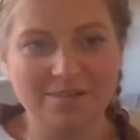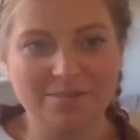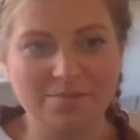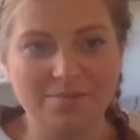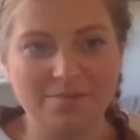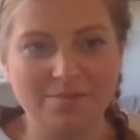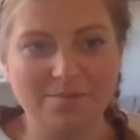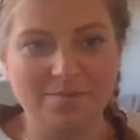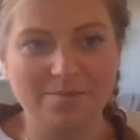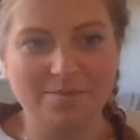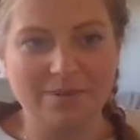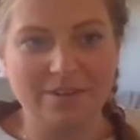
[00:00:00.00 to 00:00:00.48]

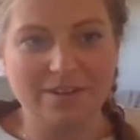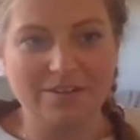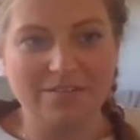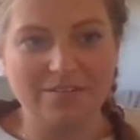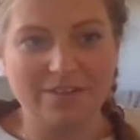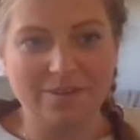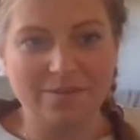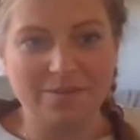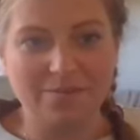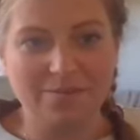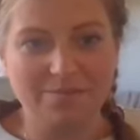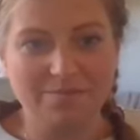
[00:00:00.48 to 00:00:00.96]
um, kind
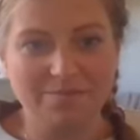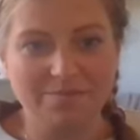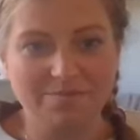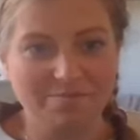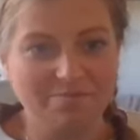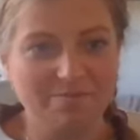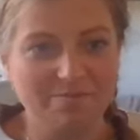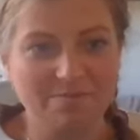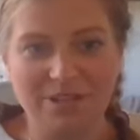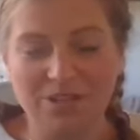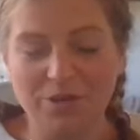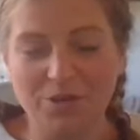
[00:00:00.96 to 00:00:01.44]
of like
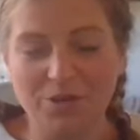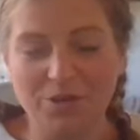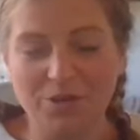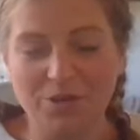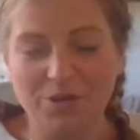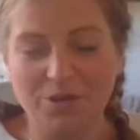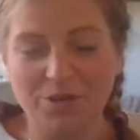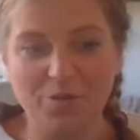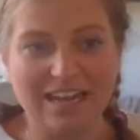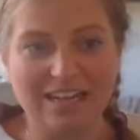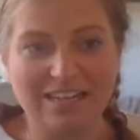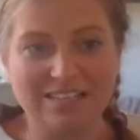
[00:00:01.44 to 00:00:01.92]
in
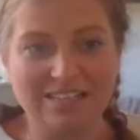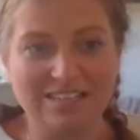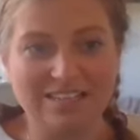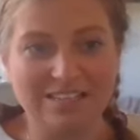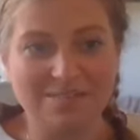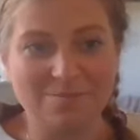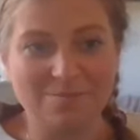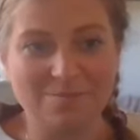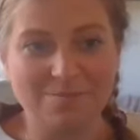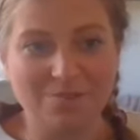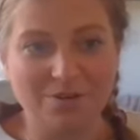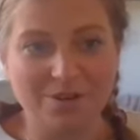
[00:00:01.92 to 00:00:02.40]
your
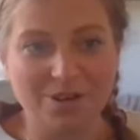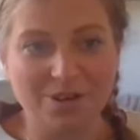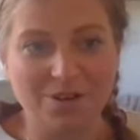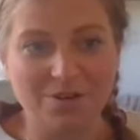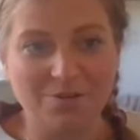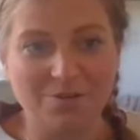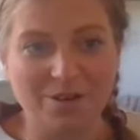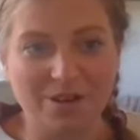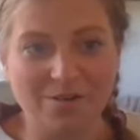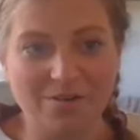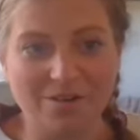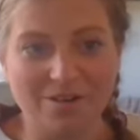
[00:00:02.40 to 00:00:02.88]
past to
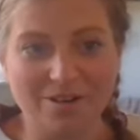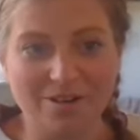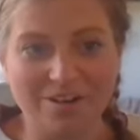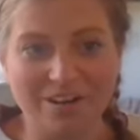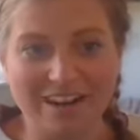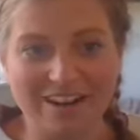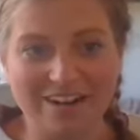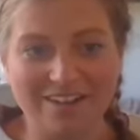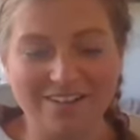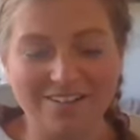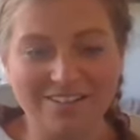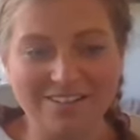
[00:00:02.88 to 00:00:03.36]
bring you where you
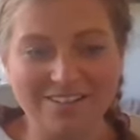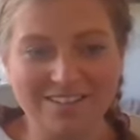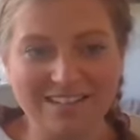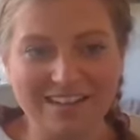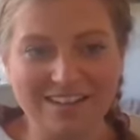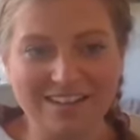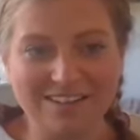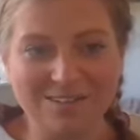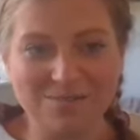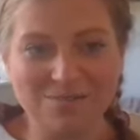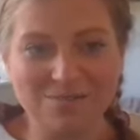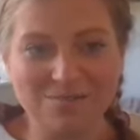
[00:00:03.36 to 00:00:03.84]
are now.
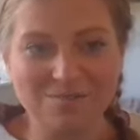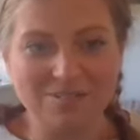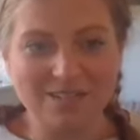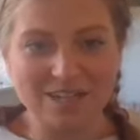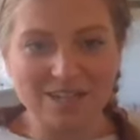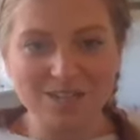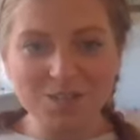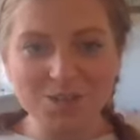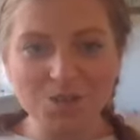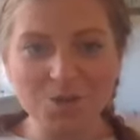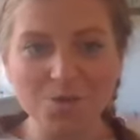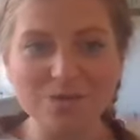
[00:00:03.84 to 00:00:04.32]
Tell us
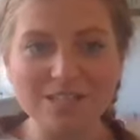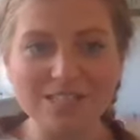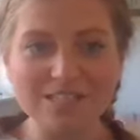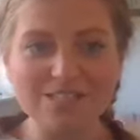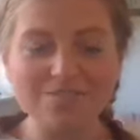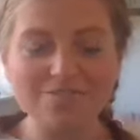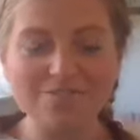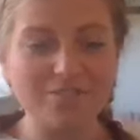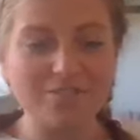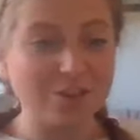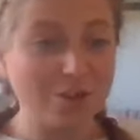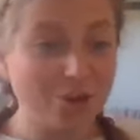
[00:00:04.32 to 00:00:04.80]
tell us yeah. who
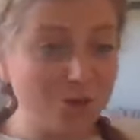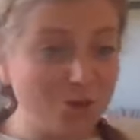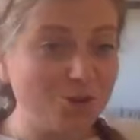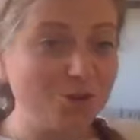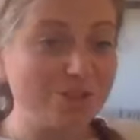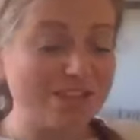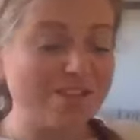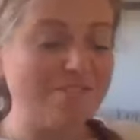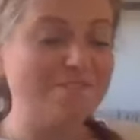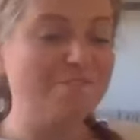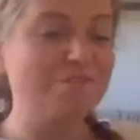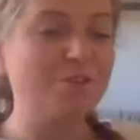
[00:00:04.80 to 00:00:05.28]
in,
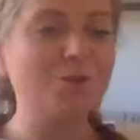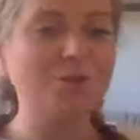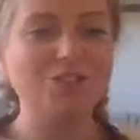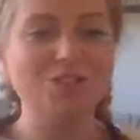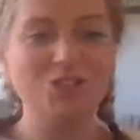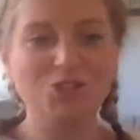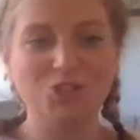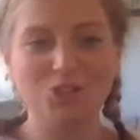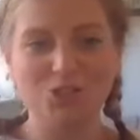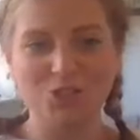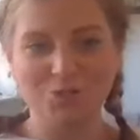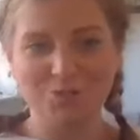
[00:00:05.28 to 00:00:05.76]
who's
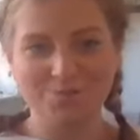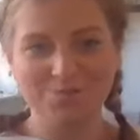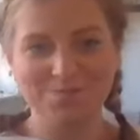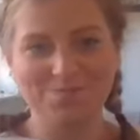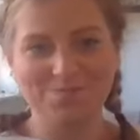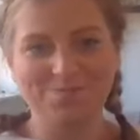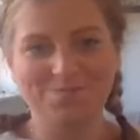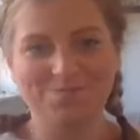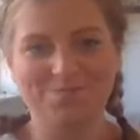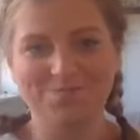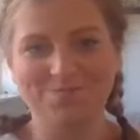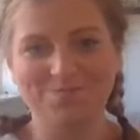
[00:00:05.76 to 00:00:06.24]
influenced you.
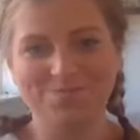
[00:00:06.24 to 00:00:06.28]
